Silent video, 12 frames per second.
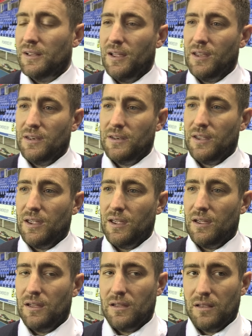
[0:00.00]

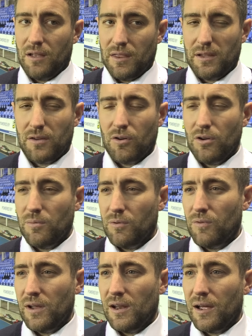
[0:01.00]
And like, the group were
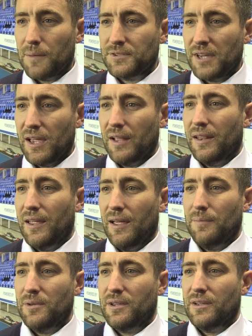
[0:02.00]
really upset in
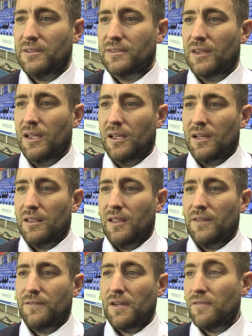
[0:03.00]
there because
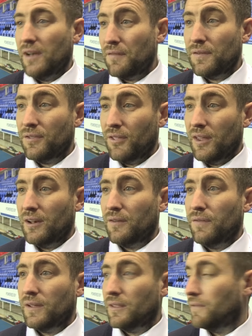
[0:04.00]
they've given everything. I
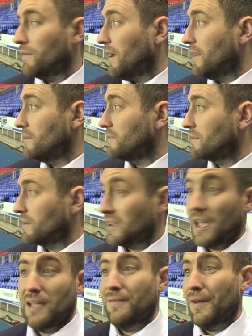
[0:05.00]
think the fans
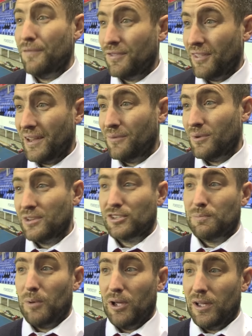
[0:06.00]
gave everything, which
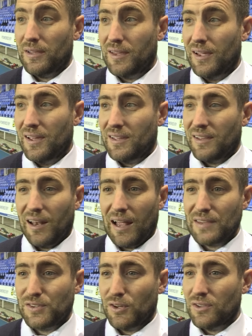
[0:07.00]
spurred the
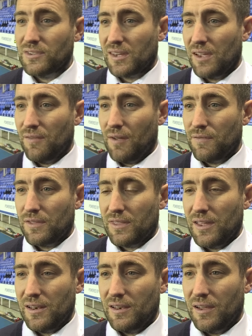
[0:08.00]
lads on to give
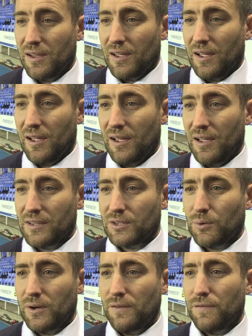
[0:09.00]
everything.
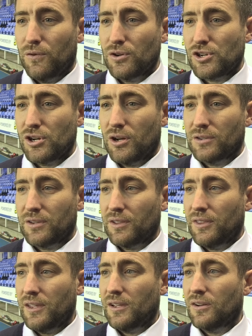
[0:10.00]
24 shots, I
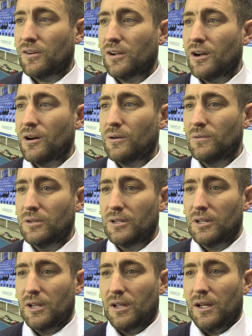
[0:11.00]
think, on goal
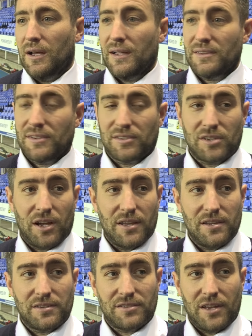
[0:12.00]
against a
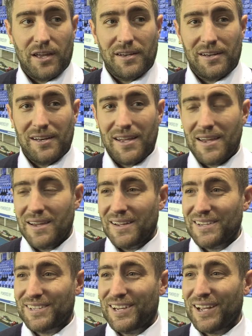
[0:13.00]
side that's third in the league,
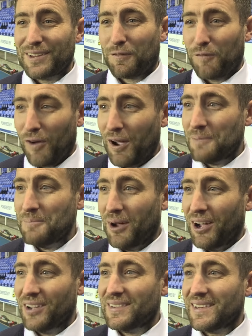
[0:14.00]
and it's such fine
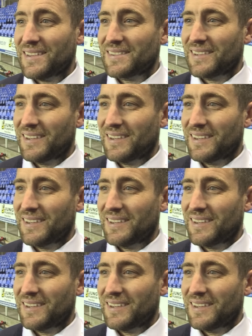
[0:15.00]
margins.